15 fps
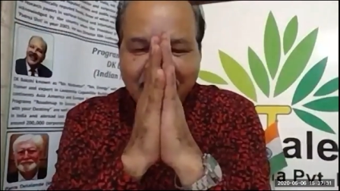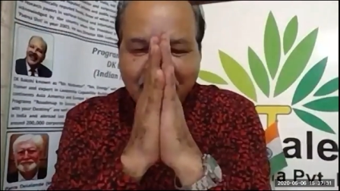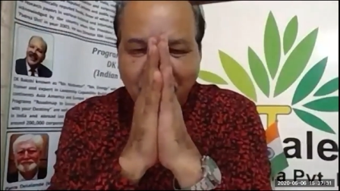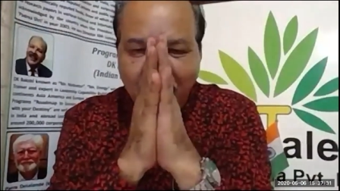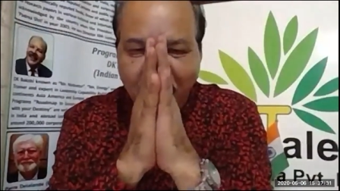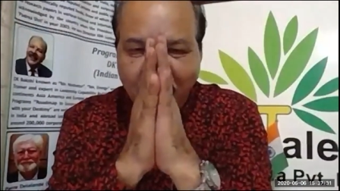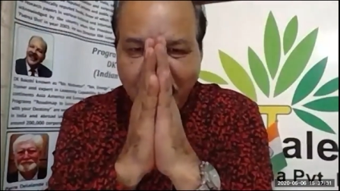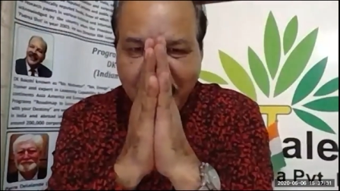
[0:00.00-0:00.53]

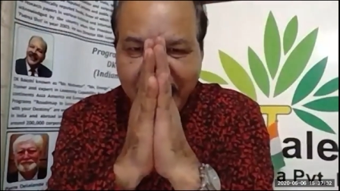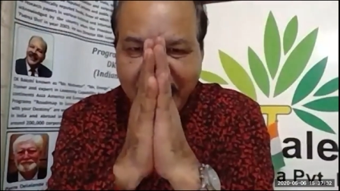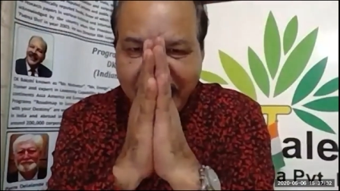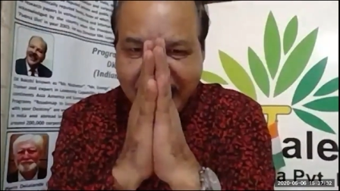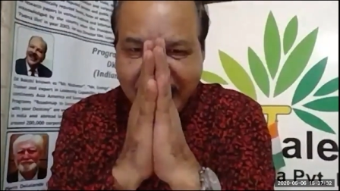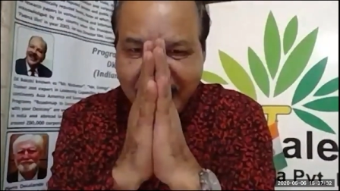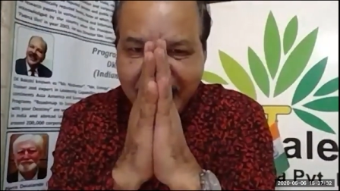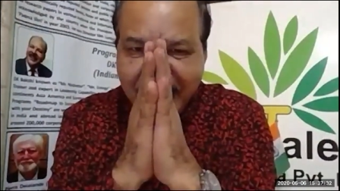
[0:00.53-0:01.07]

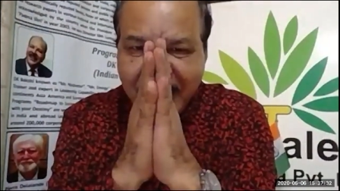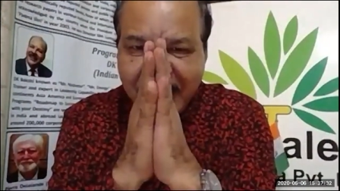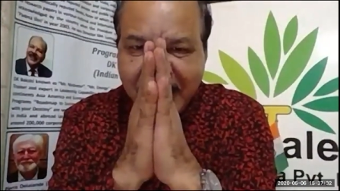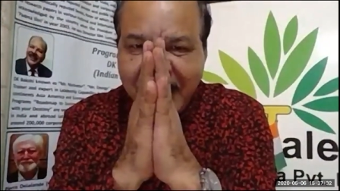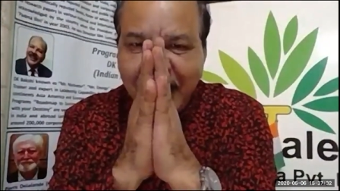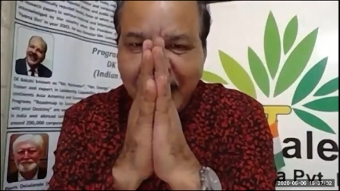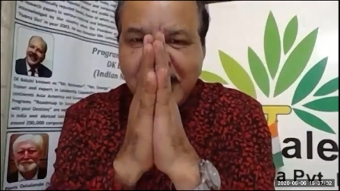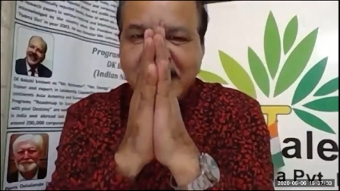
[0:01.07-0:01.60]
following
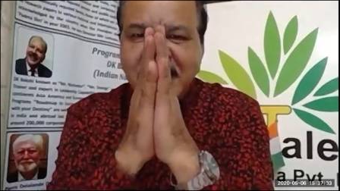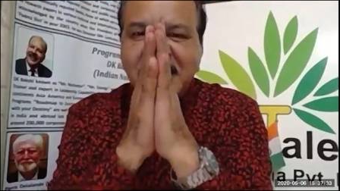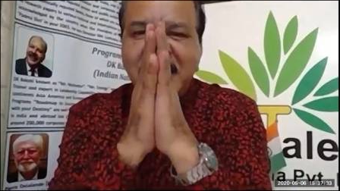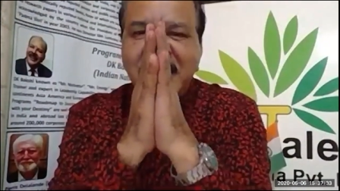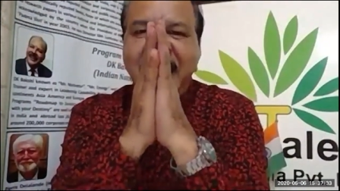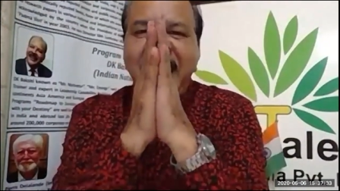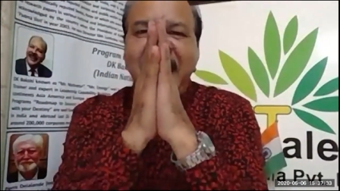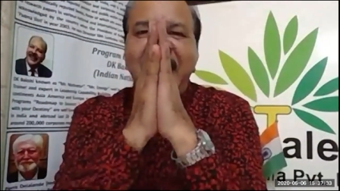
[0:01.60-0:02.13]
Namaste
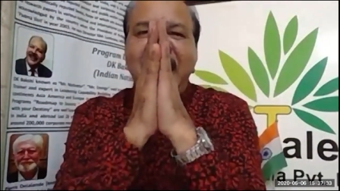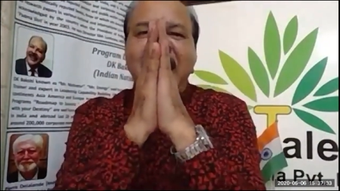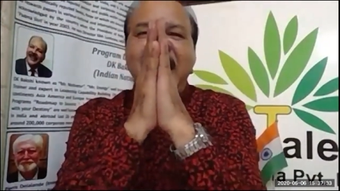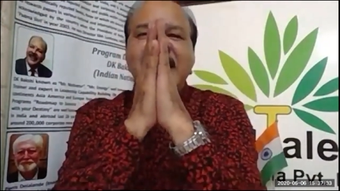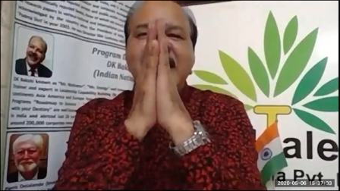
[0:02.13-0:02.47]
and